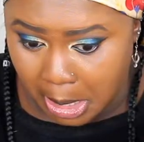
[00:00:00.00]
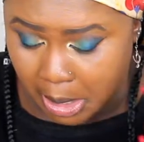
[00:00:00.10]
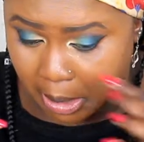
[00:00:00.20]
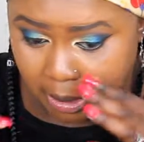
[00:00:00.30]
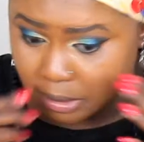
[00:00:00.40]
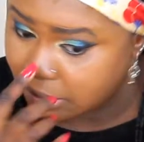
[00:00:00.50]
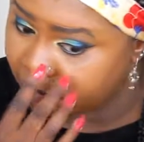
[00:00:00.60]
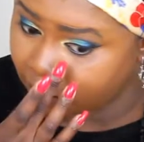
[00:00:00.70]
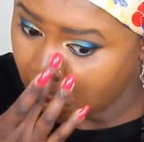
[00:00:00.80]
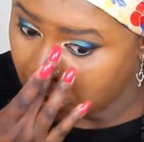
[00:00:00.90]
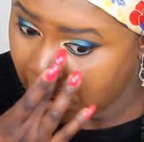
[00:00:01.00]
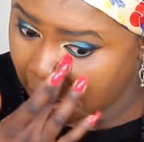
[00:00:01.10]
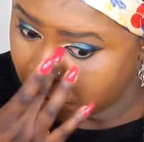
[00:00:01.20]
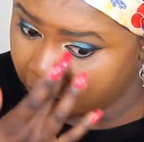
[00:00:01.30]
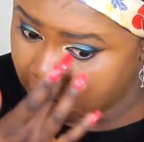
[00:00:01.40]
Ugh, the
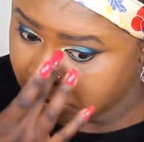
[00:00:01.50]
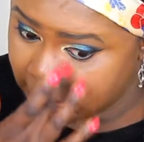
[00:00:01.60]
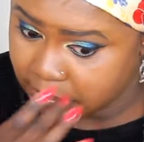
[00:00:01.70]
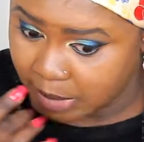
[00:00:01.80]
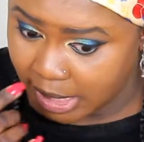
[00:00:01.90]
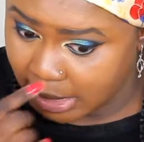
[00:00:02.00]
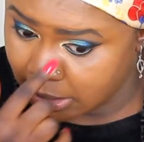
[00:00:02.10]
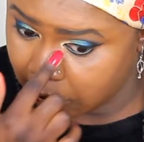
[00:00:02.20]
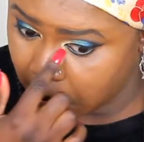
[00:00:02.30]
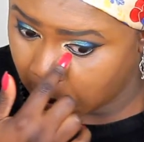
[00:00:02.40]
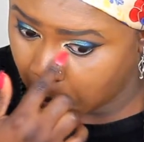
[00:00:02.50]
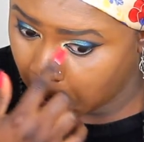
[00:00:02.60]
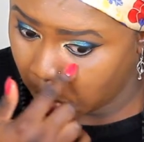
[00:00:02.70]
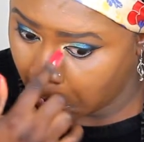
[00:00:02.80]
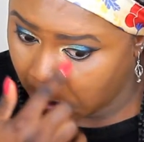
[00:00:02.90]
fallout of this palette
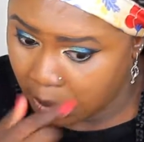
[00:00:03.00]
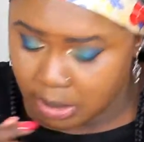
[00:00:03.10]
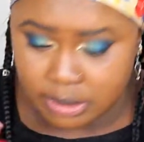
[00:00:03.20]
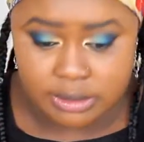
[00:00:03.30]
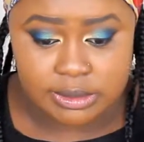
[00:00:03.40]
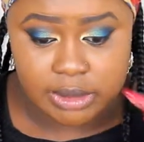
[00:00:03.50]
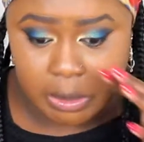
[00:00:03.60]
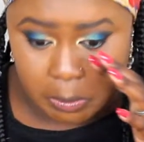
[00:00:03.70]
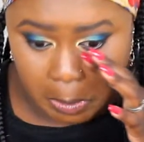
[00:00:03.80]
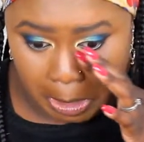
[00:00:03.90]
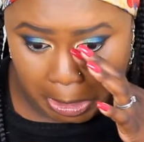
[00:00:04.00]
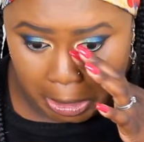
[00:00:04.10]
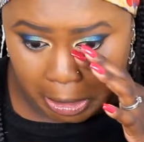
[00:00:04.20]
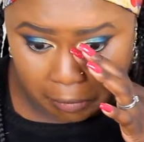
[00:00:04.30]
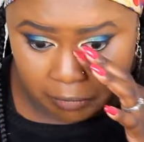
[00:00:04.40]
though. It's here
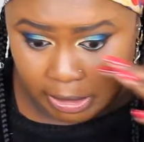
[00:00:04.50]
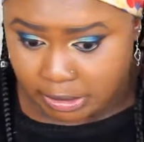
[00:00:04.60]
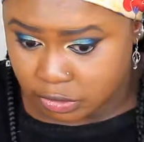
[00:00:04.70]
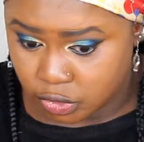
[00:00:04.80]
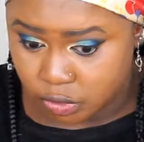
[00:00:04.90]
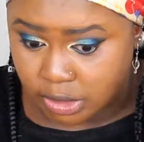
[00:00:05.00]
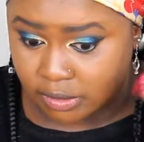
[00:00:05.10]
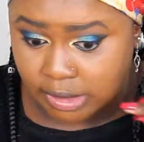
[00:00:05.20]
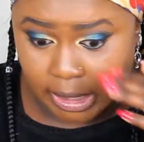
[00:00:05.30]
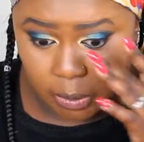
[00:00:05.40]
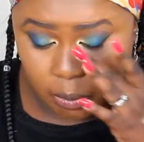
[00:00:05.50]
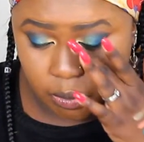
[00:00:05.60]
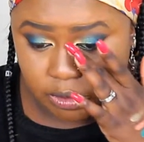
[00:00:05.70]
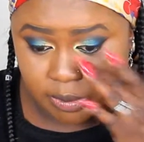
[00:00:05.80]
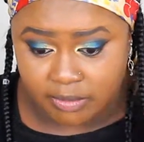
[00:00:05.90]
nice, like a streak of yellow
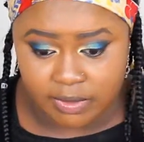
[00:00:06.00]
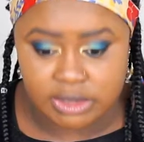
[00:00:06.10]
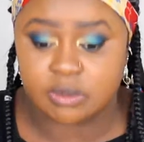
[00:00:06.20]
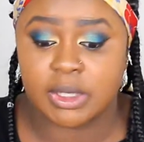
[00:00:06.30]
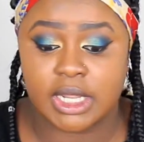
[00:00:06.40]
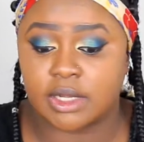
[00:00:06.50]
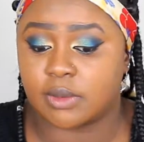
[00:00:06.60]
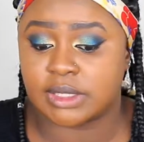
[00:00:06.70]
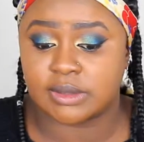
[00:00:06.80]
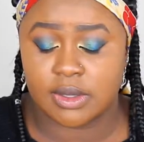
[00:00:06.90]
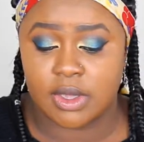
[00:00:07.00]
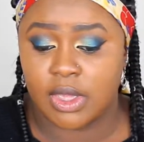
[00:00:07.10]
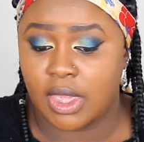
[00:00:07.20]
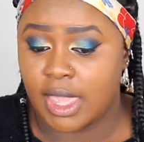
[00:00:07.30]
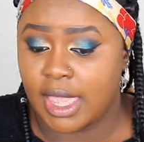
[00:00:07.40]
across my face. But anyways,
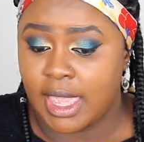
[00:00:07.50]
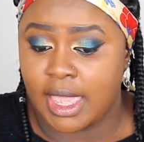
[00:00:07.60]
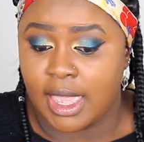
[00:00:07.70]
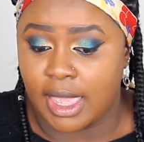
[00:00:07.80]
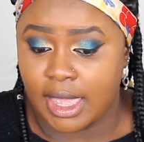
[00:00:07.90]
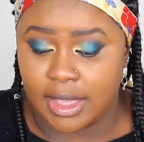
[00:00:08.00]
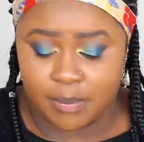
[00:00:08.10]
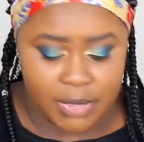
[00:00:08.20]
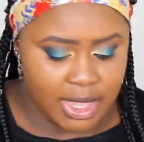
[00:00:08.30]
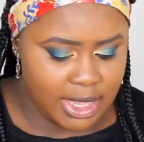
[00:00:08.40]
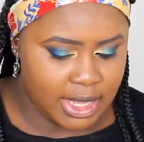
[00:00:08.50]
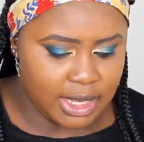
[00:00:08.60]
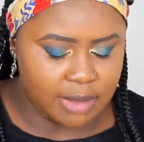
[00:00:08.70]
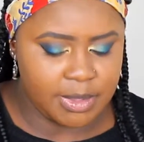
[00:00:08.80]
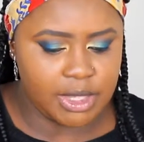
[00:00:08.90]
um,
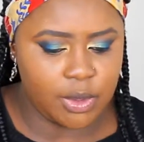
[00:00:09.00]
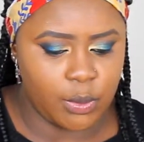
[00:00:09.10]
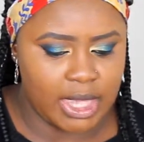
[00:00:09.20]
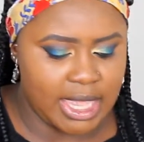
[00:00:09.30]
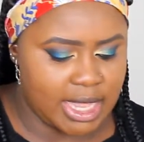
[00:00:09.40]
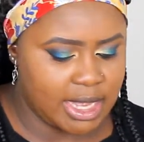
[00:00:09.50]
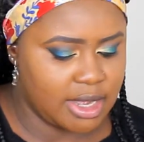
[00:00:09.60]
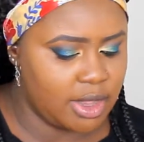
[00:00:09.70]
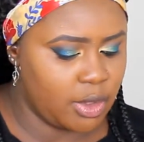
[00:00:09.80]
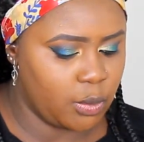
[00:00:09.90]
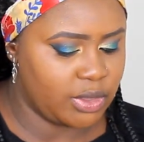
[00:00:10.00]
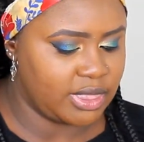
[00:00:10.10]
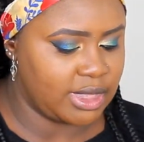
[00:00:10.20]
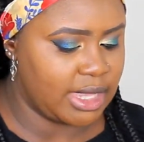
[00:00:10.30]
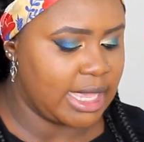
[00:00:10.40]
let me go in
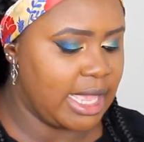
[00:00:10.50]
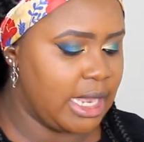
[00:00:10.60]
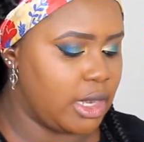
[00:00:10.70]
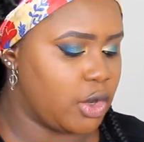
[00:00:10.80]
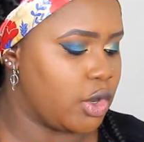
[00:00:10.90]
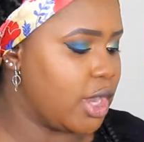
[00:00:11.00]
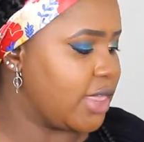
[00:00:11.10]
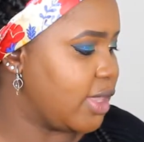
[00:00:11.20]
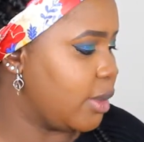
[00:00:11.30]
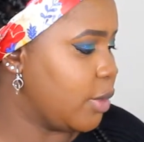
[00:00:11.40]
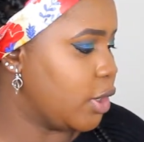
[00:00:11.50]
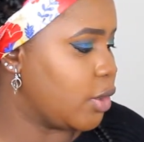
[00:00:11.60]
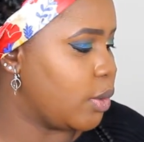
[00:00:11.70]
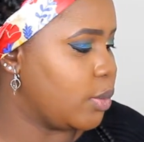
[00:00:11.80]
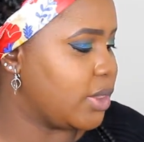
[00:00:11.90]
with the color. I think I'm going to
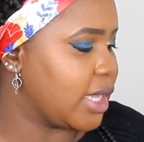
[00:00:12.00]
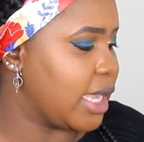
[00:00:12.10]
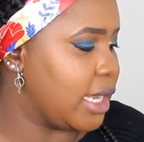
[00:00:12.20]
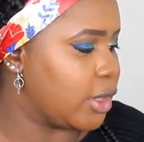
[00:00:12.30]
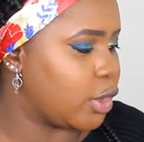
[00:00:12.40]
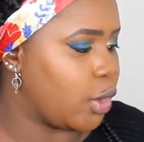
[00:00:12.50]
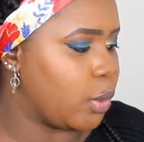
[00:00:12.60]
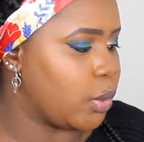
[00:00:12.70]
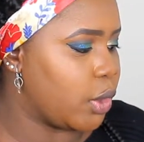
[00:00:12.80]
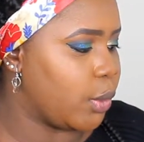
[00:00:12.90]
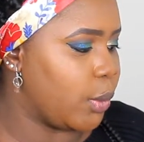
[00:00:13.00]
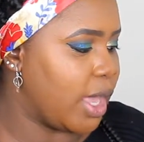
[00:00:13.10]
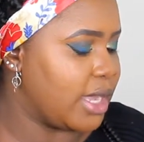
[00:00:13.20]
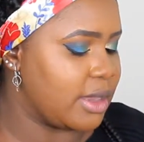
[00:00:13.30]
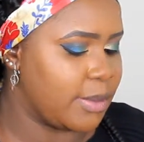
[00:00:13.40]
go in with the color
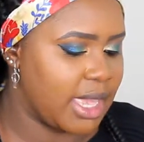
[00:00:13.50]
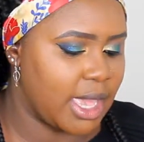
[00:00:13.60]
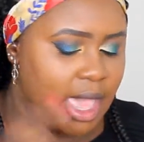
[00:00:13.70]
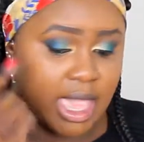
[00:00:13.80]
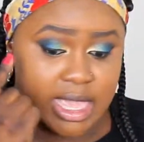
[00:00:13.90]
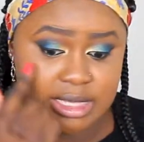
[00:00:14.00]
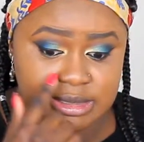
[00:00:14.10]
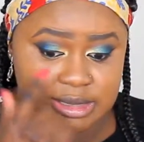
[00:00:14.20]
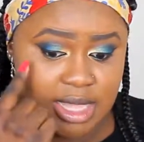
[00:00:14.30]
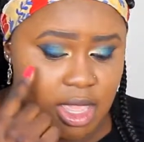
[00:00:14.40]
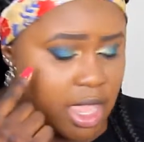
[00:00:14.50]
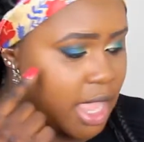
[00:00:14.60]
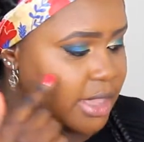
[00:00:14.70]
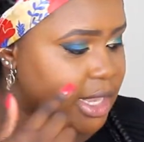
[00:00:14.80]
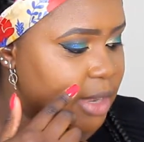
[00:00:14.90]
Cocoa under my eyes.
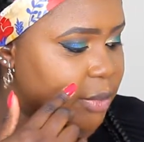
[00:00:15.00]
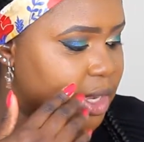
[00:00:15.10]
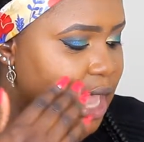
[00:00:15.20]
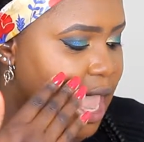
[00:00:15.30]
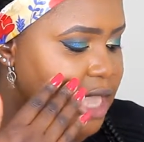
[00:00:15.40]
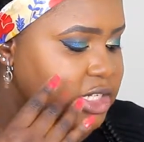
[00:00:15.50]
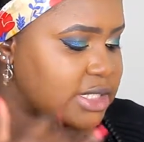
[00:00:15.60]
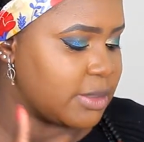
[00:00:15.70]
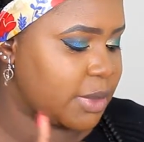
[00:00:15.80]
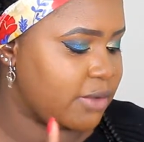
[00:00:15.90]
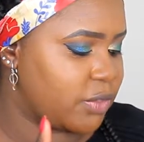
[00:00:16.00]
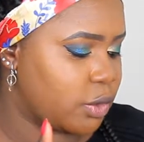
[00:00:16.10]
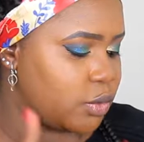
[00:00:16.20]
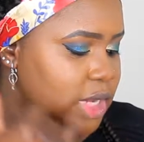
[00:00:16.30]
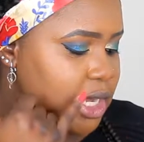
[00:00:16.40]
And then I'm going to add just a bit of the
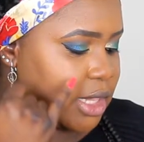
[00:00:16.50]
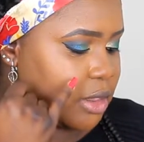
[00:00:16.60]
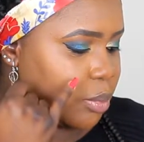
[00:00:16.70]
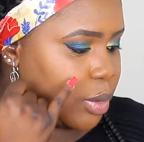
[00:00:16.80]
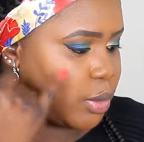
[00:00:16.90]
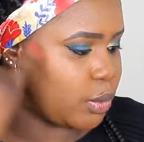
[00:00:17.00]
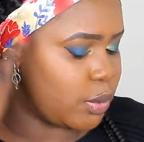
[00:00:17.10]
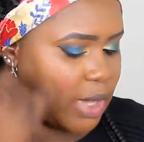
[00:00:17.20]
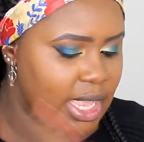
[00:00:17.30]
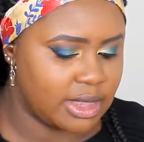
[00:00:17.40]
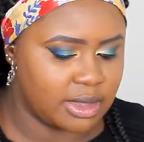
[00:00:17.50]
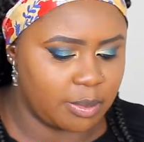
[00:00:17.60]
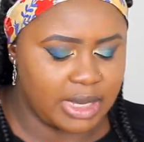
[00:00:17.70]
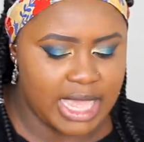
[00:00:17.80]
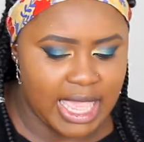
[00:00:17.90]
green and the blue and the
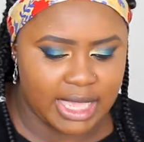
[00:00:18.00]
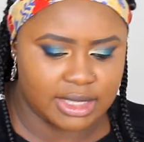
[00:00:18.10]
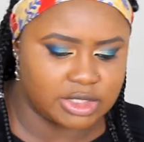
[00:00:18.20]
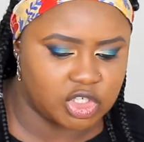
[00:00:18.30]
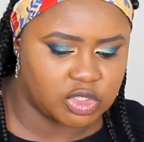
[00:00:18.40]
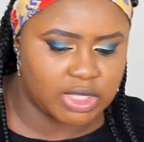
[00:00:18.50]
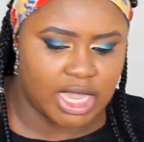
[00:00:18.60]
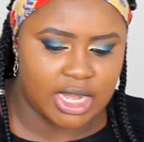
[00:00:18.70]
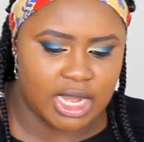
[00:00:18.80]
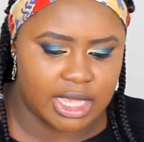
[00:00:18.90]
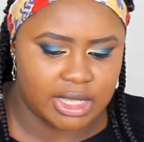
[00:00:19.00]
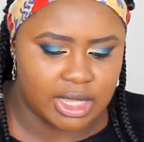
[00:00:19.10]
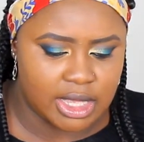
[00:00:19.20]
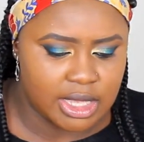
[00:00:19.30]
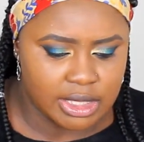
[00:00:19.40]
black. Just kind of like
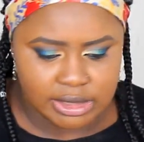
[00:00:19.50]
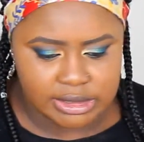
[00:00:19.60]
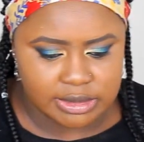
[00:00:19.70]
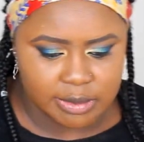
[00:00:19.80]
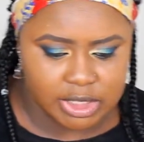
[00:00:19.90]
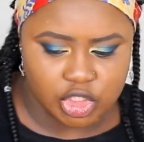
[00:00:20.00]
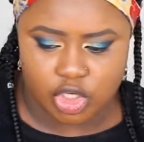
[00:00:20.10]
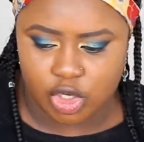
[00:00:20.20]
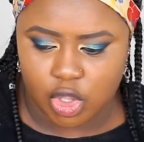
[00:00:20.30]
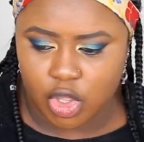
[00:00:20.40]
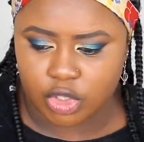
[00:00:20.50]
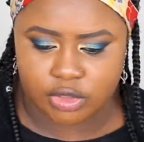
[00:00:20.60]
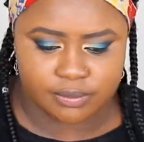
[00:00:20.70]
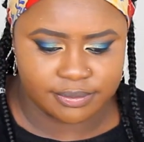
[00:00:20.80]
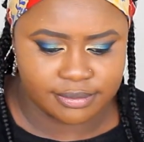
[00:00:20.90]
smudge it
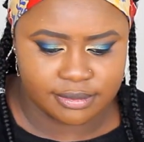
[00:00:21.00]
along.